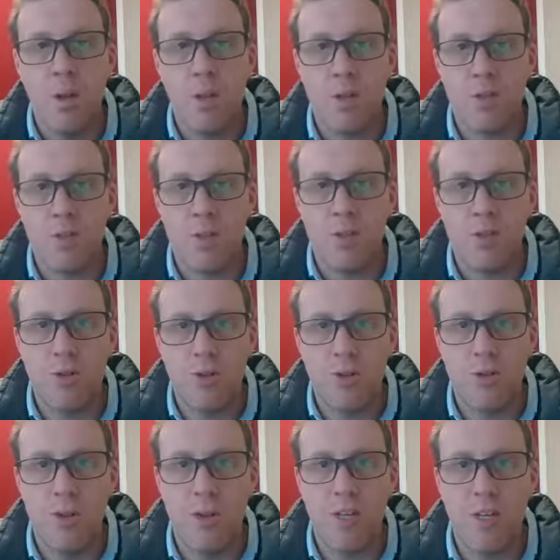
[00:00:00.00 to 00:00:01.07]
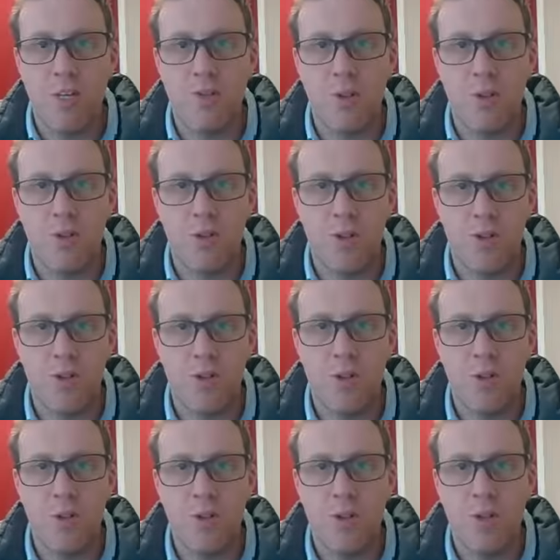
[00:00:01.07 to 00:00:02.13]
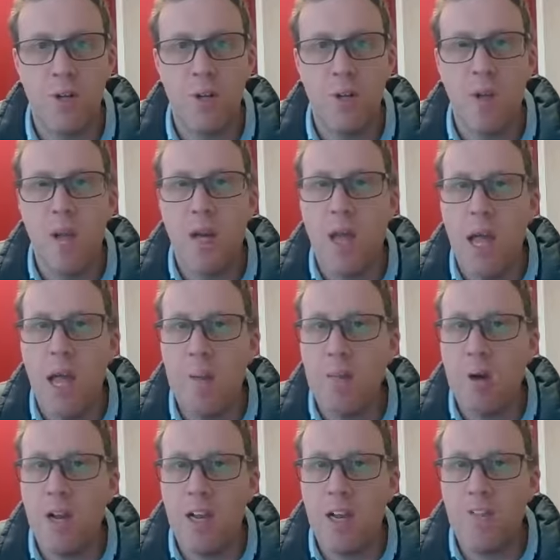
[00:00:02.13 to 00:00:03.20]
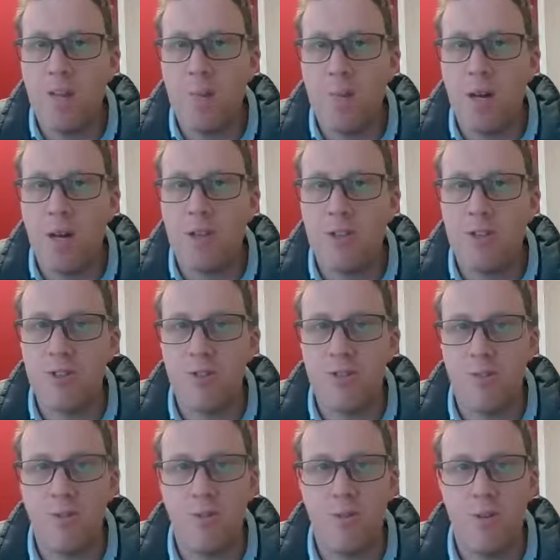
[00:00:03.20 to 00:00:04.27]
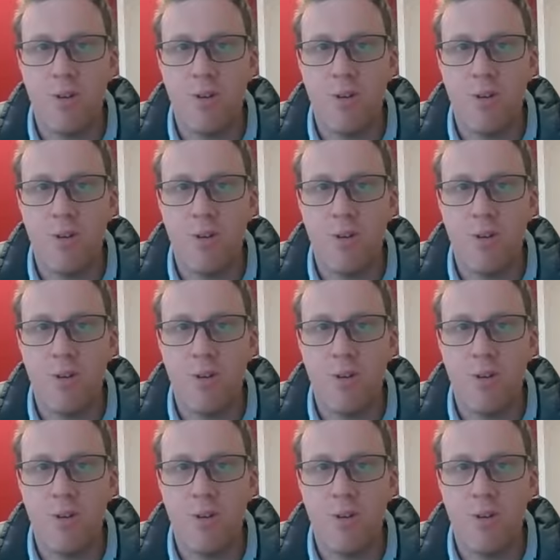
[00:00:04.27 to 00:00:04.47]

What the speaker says: What's the truth in these verses? Am I living by this truth?